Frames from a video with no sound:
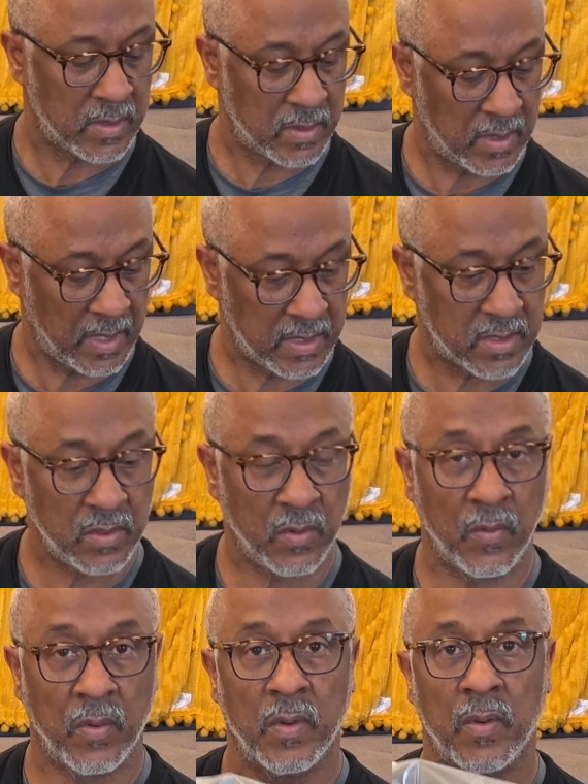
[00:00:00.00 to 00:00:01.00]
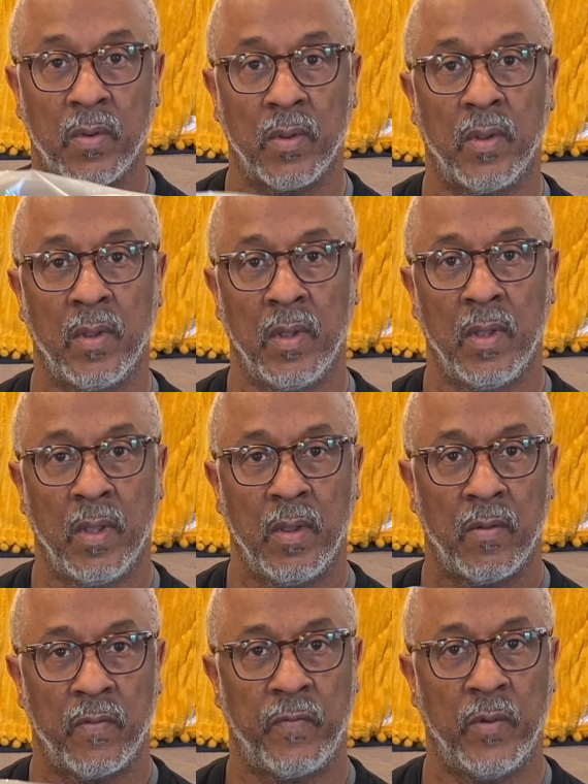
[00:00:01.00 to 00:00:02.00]
a nice new
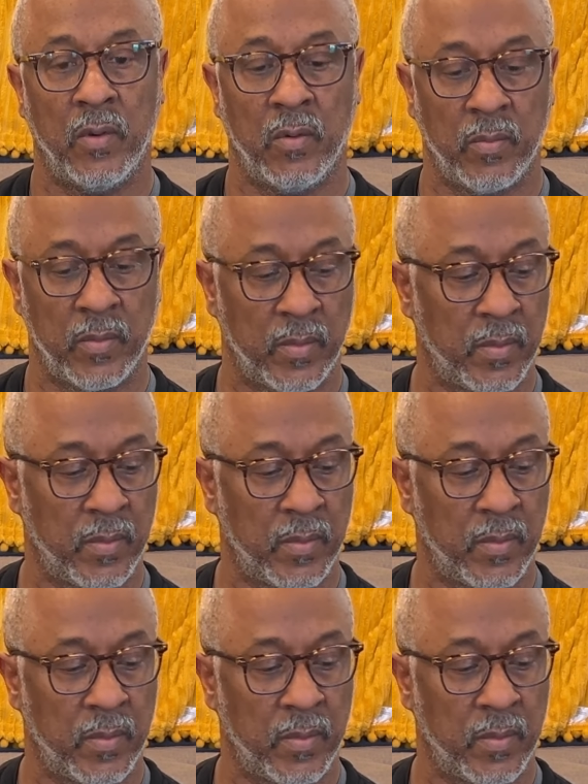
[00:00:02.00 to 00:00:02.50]
foam